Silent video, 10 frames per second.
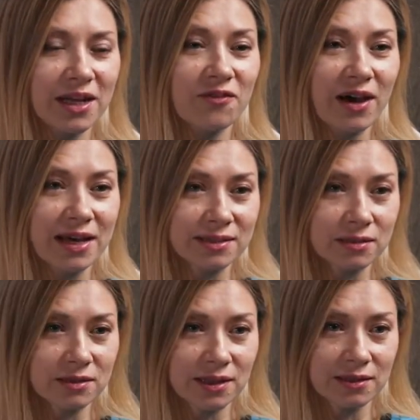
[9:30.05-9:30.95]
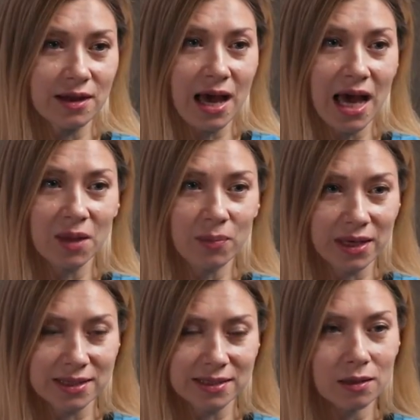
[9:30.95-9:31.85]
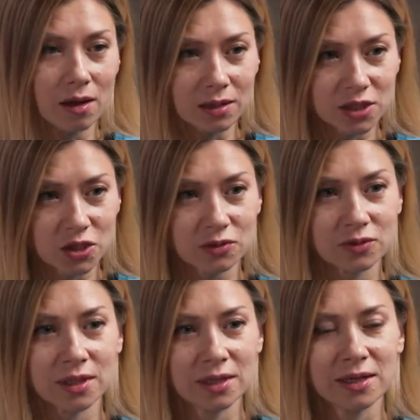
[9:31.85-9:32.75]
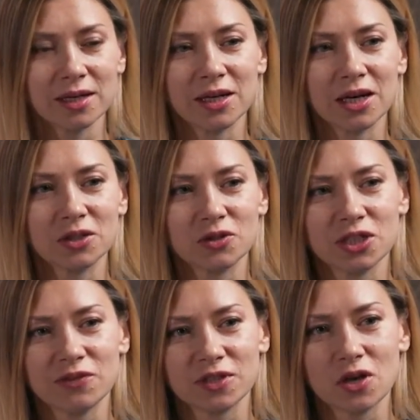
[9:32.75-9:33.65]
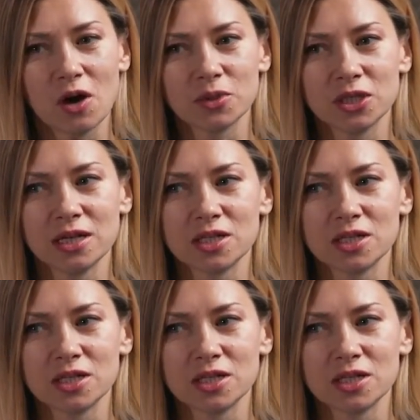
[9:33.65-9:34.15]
investors that are helping us a lot to achieve adoption,